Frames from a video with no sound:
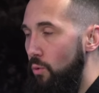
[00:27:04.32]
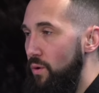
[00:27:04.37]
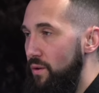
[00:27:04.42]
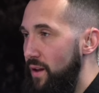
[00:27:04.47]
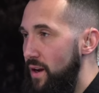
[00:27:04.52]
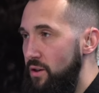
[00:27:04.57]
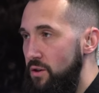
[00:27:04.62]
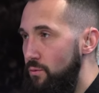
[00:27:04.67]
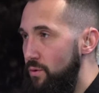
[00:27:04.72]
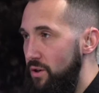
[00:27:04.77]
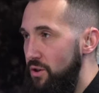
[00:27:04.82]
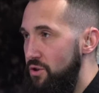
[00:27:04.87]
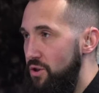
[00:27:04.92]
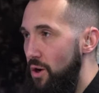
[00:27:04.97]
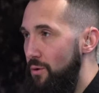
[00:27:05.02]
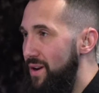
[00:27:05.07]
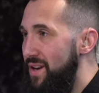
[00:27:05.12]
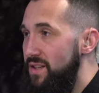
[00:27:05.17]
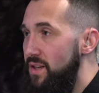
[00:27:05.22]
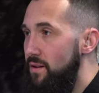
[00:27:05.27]
with like doing a
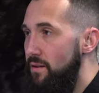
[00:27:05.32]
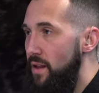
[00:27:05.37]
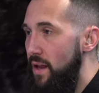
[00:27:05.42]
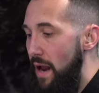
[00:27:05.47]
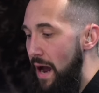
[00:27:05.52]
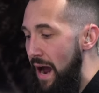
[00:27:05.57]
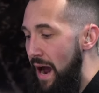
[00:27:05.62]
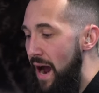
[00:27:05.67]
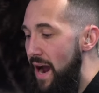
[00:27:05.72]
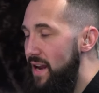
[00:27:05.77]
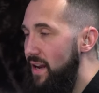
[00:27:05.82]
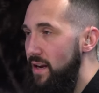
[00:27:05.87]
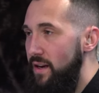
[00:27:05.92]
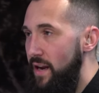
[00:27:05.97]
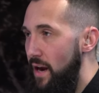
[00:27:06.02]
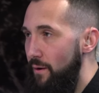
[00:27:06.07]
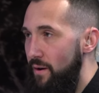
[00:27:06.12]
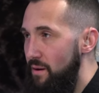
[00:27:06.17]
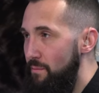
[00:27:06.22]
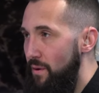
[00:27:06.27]
show isn't that I can
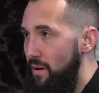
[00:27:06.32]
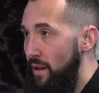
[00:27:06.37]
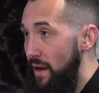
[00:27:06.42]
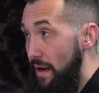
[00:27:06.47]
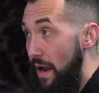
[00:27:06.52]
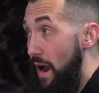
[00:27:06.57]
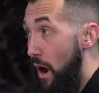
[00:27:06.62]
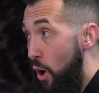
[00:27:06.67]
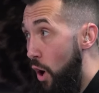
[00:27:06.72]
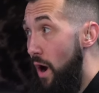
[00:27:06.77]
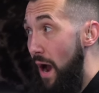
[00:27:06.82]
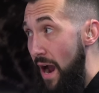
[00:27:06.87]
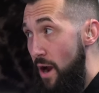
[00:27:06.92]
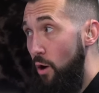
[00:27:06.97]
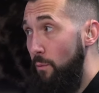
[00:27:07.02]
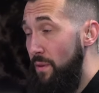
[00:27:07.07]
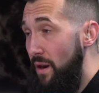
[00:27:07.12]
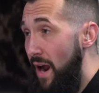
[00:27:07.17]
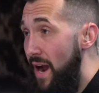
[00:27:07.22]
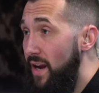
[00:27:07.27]
carry I
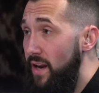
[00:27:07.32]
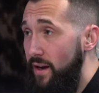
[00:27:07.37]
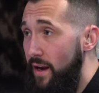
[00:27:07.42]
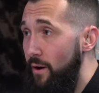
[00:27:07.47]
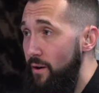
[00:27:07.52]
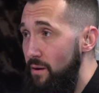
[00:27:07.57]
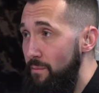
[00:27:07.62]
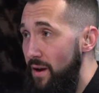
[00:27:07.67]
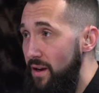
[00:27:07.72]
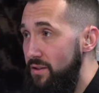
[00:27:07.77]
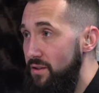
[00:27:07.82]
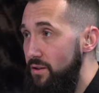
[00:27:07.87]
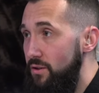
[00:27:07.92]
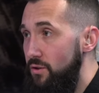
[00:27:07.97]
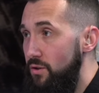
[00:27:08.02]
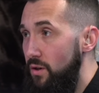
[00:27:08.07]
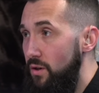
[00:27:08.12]
hope that I can carry a message.